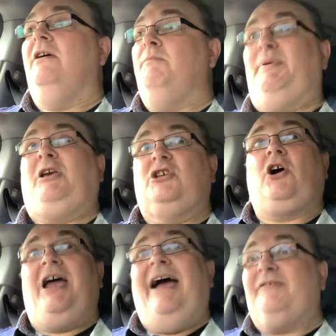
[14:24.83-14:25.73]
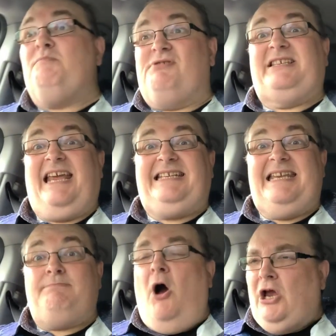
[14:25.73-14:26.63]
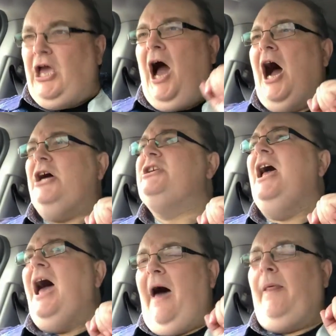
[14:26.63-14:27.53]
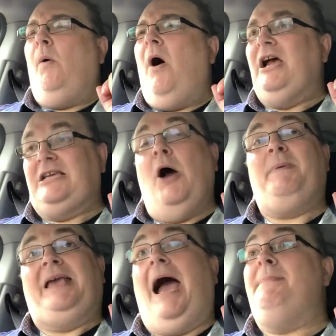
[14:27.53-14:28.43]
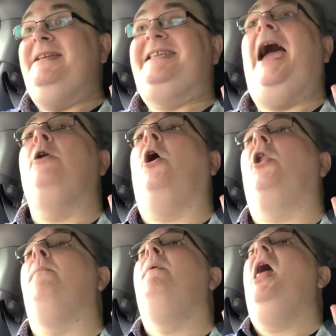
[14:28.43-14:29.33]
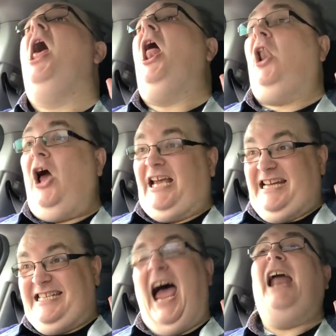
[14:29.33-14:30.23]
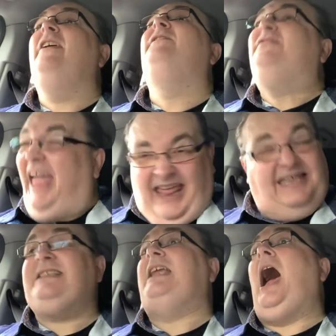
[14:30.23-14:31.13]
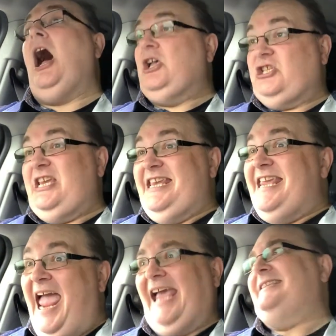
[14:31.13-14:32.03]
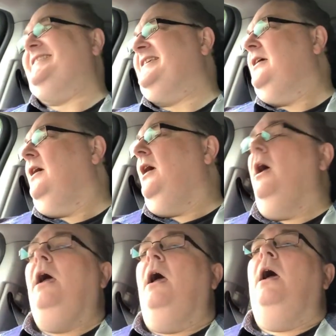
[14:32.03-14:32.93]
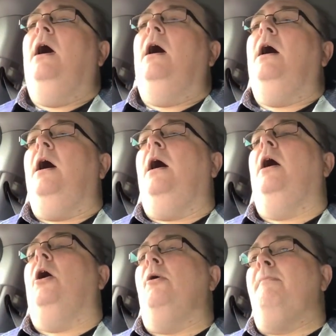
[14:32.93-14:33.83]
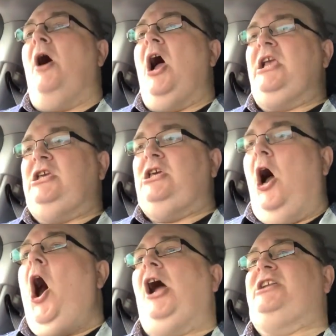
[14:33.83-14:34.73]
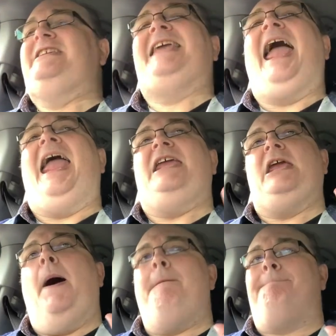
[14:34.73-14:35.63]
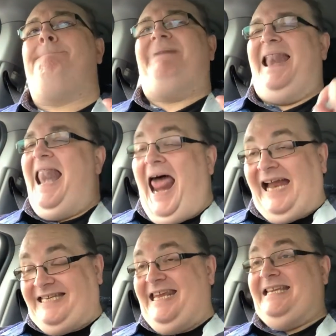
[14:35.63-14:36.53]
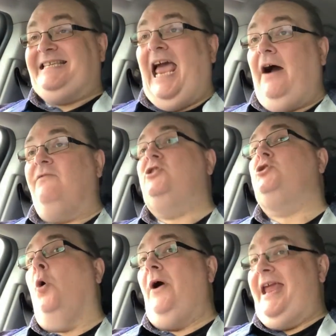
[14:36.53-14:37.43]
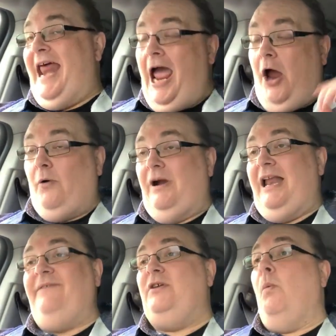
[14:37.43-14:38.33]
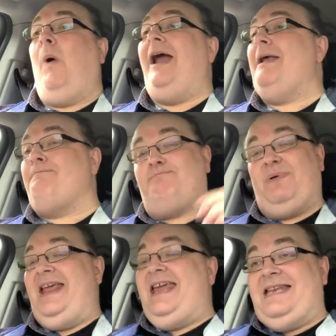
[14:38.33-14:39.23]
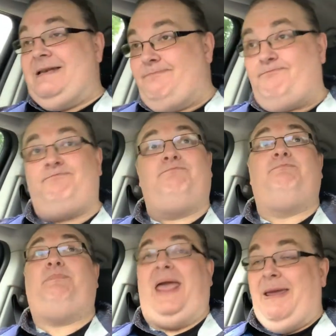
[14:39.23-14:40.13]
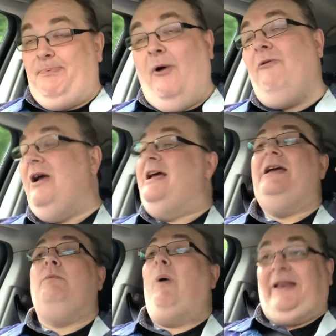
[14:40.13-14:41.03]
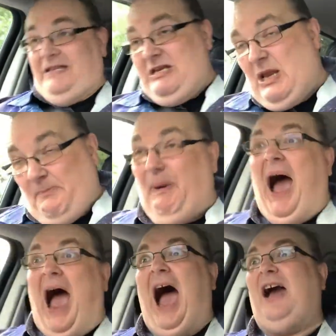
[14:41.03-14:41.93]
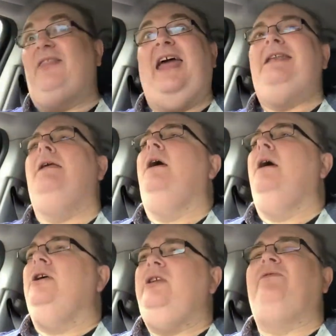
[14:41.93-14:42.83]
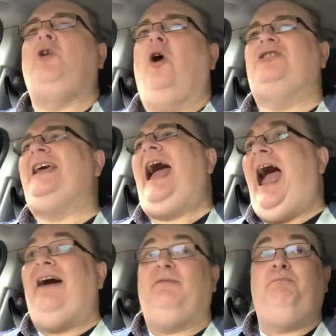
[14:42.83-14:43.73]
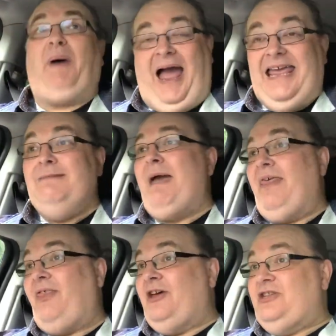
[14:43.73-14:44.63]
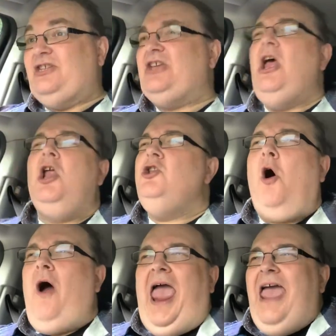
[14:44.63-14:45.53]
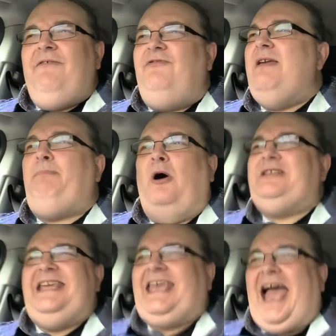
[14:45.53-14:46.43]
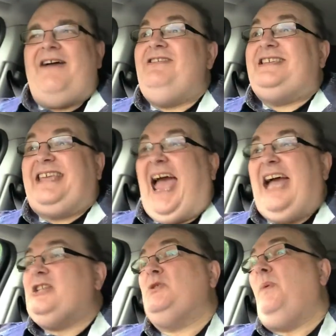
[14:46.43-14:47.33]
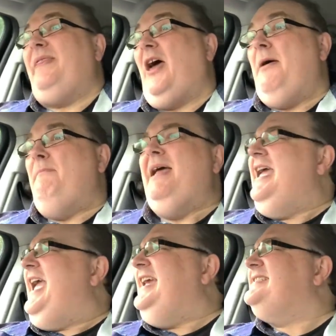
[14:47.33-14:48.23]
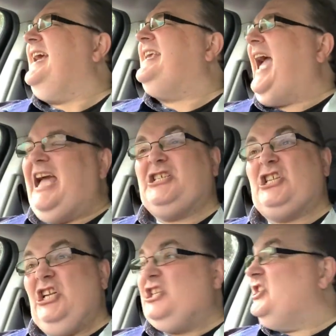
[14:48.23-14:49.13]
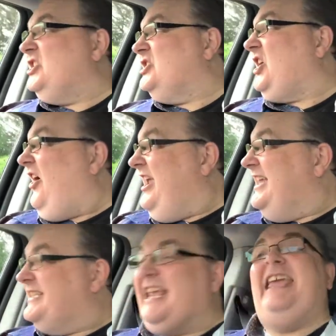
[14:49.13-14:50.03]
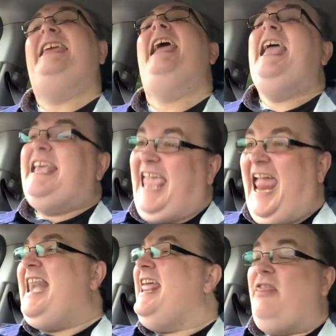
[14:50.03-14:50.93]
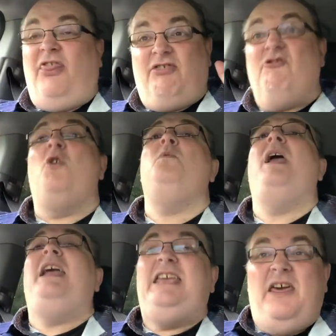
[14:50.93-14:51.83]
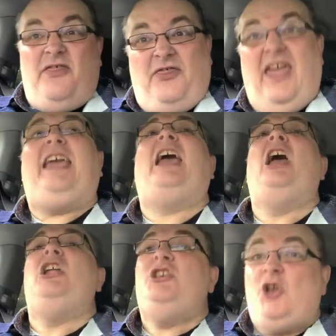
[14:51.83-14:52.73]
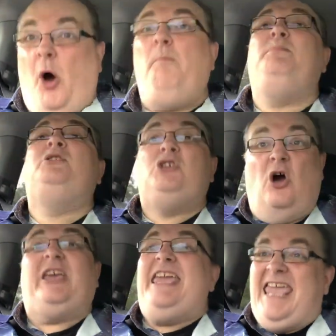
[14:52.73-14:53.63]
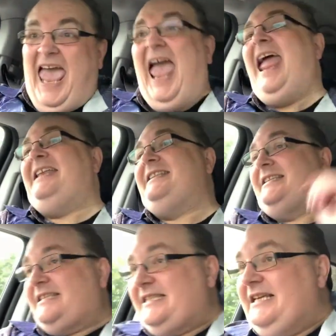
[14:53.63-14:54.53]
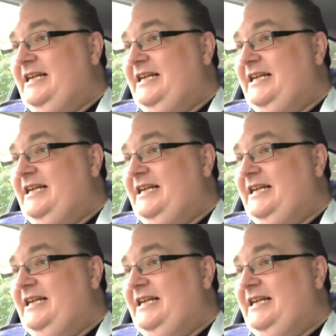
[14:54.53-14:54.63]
because I haven't presented my card. Otherwise, I'll be coming down on them like a ton of Death Stars. Yes. Oh, my God. Get your bloody self sorted out. If you want a bleeding people want you to park, then you've got to have pay methods. Not everybody carries cash with them. It's a cashless society. Get it through your thick knob jockey heads.